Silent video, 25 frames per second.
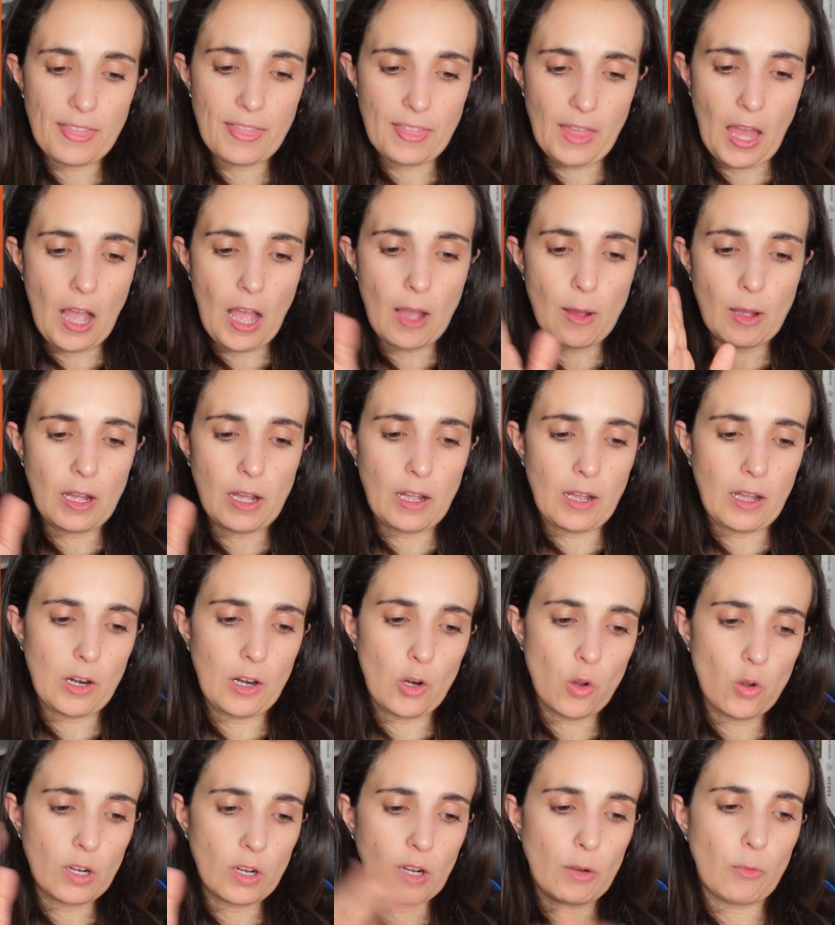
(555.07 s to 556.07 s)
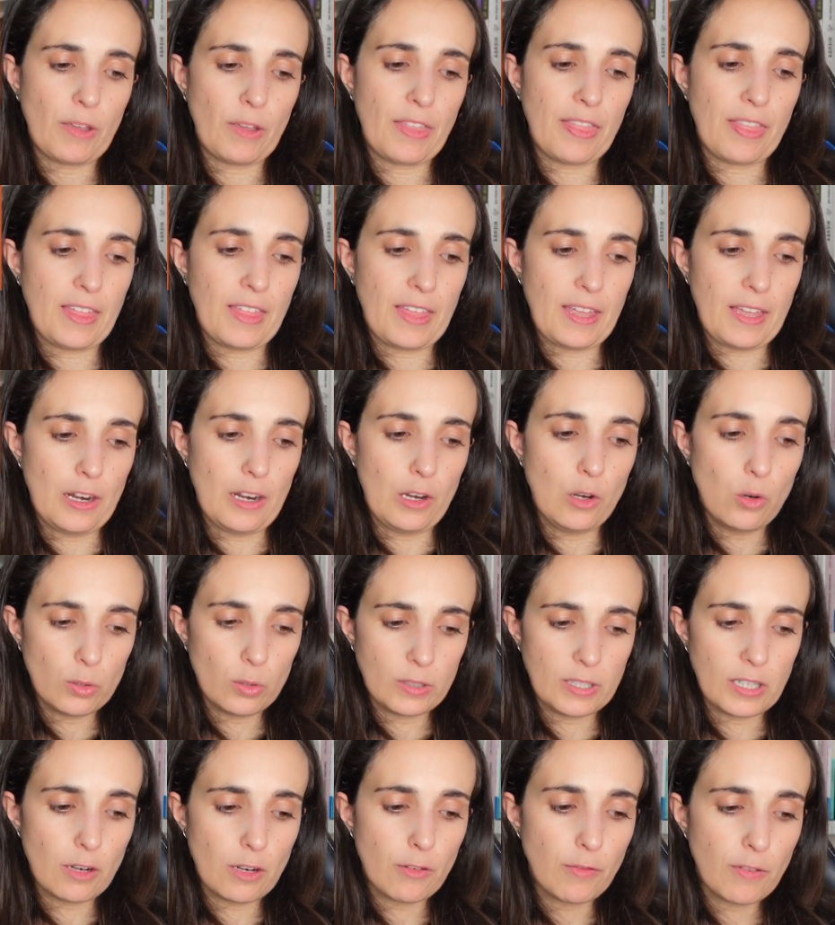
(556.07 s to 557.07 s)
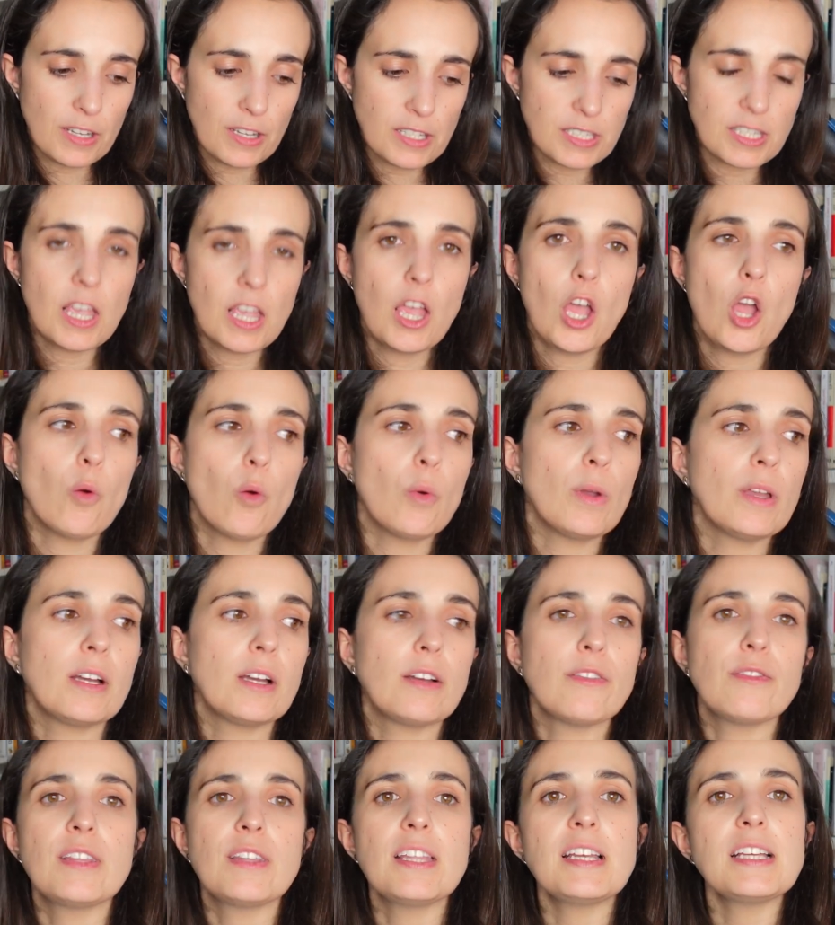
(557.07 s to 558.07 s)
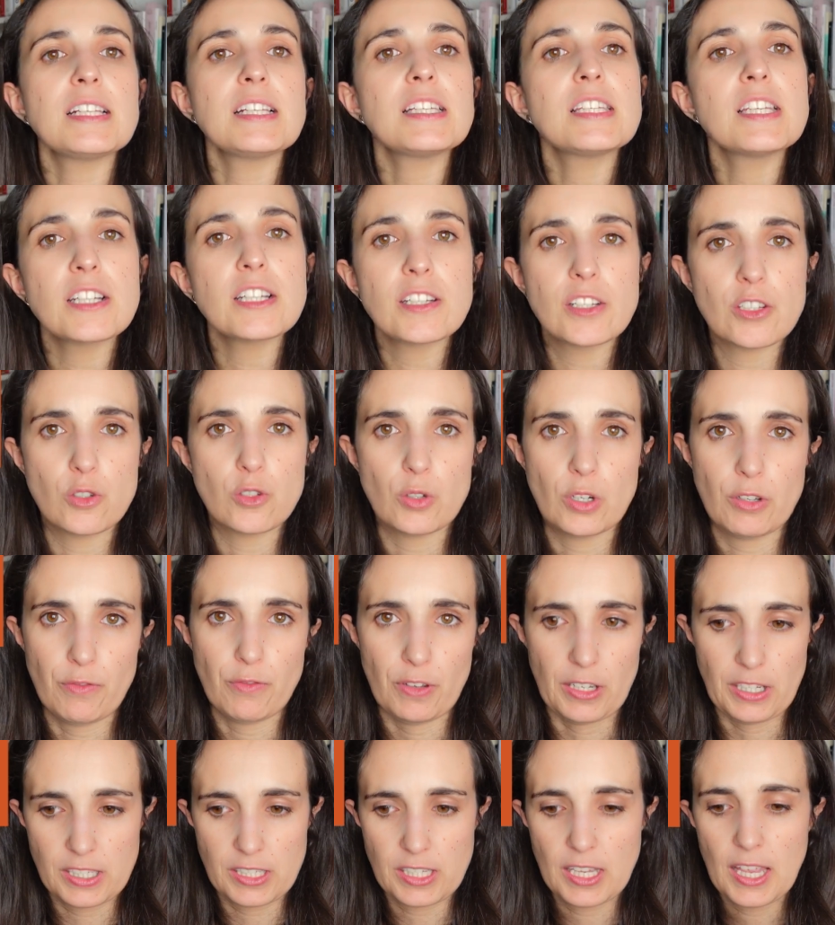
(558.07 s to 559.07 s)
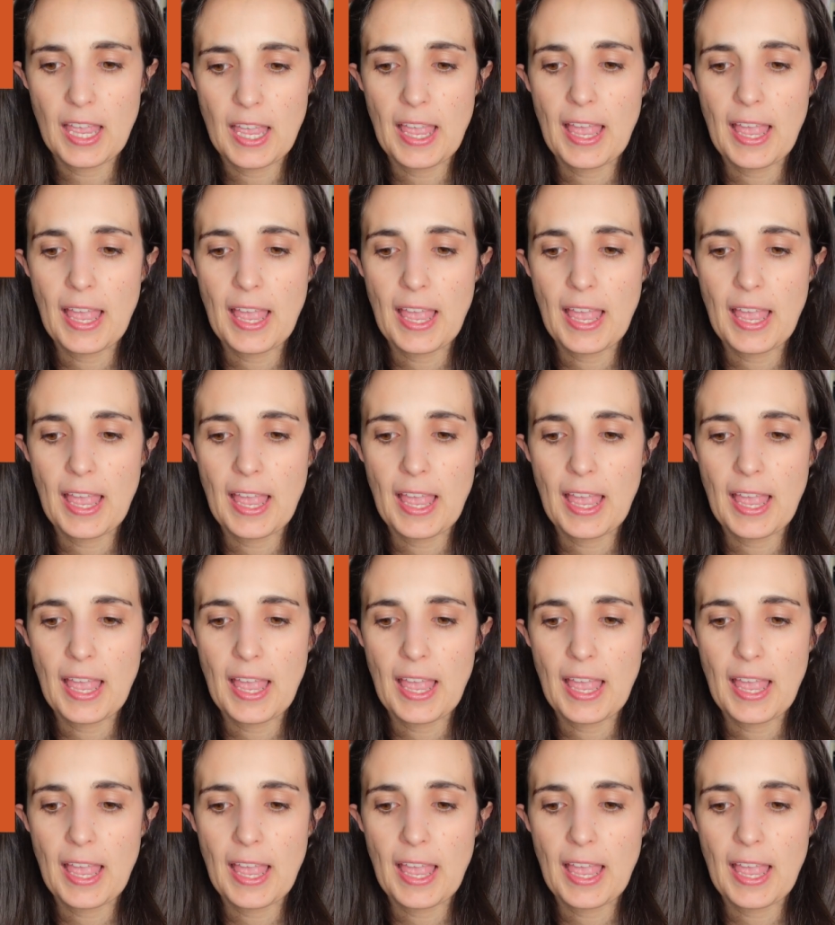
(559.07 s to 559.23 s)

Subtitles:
along with the luteal phase, we have the secretory phase.